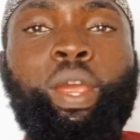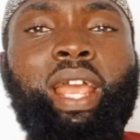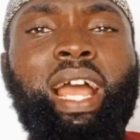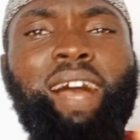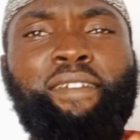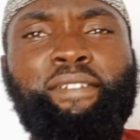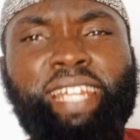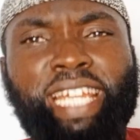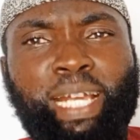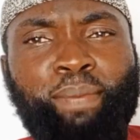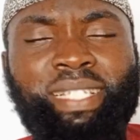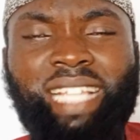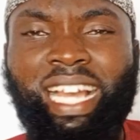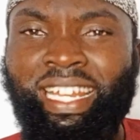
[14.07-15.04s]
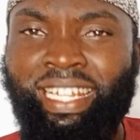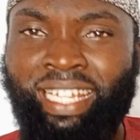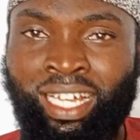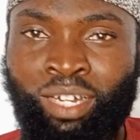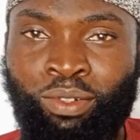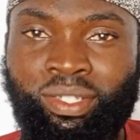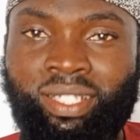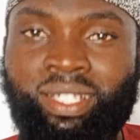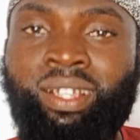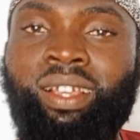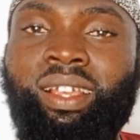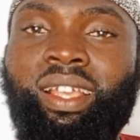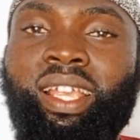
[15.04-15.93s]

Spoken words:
we have names and nouns